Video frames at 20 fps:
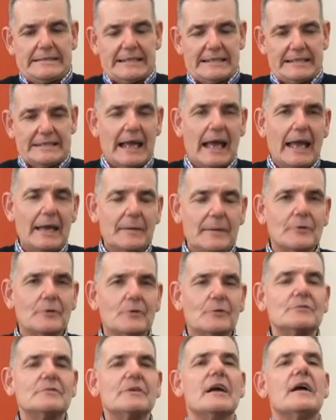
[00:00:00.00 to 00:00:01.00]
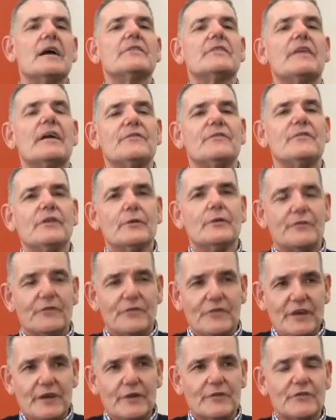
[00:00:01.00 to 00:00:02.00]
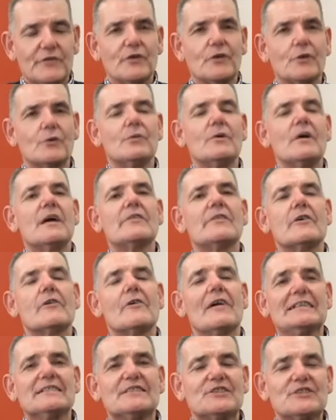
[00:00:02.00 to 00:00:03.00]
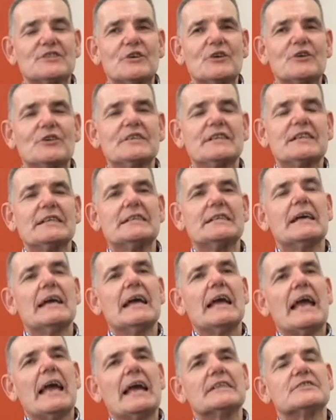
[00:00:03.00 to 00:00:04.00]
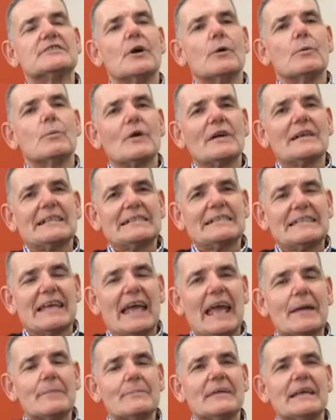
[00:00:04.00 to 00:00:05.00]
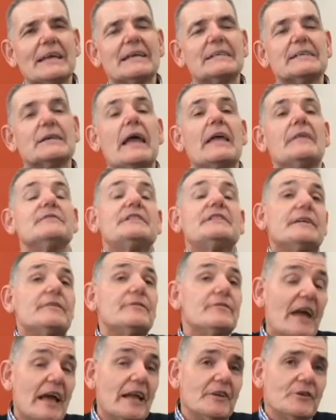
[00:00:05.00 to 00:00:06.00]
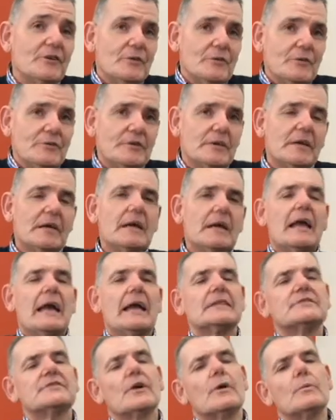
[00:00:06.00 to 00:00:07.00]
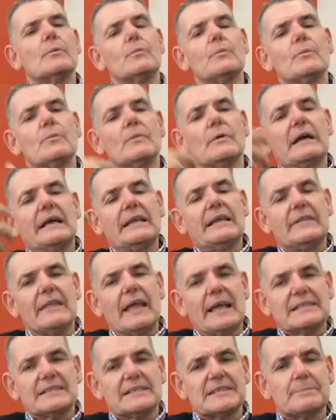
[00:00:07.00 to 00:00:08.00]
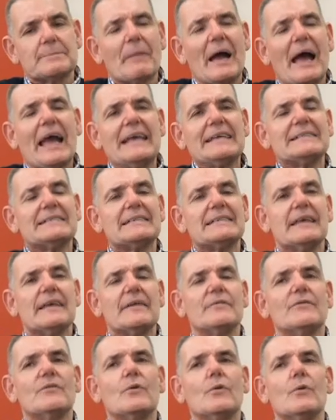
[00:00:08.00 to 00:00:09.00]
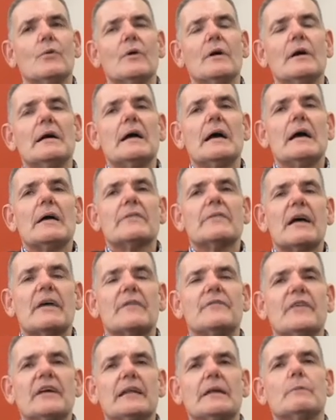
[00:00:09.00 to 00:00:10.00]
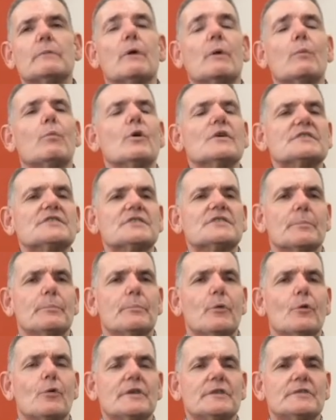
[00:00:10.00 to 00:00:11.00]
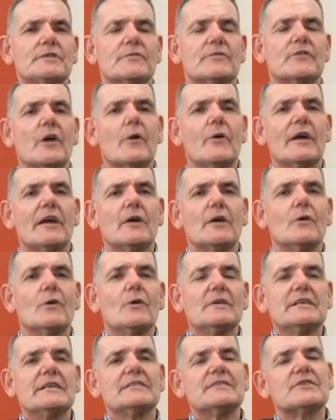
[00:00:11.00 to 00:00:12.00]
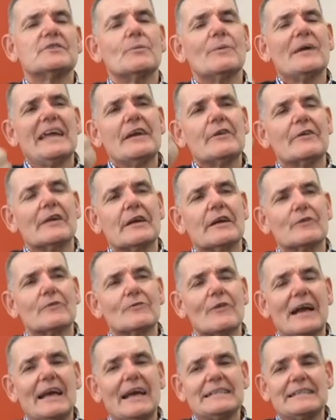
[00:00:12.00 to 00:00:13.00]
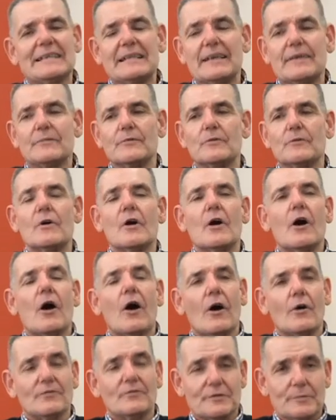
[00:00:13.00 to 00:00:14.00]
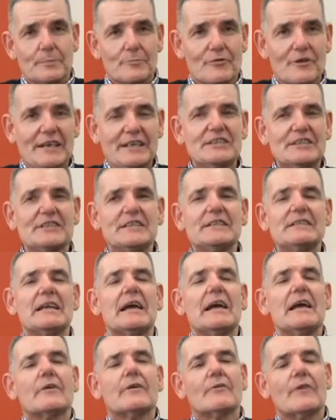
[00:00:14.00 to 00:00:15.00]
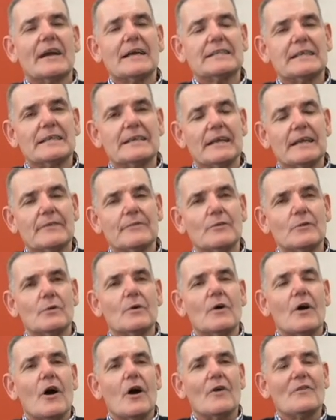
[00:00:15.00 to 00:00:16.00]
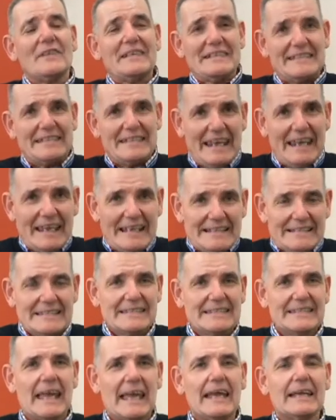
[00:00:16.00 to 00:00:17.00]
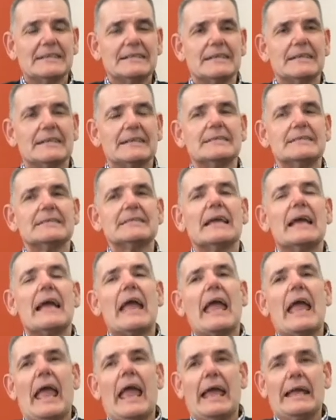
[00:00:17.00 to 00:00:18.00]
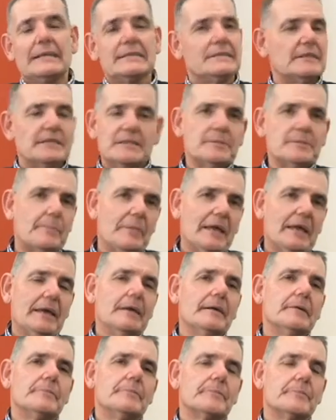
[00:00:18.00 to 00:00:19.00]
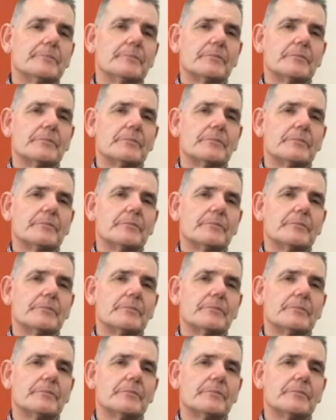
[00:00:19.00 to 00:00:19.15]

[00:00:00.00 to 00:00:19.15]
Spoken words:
disabled, they feel fearful, they're uncertain. And so what is happening is, and devalued. And so in that space, therefore, they're feeling, well, what's the point of going on? And so we're hearing a greater level of depression, greater level of intense sadness and despair.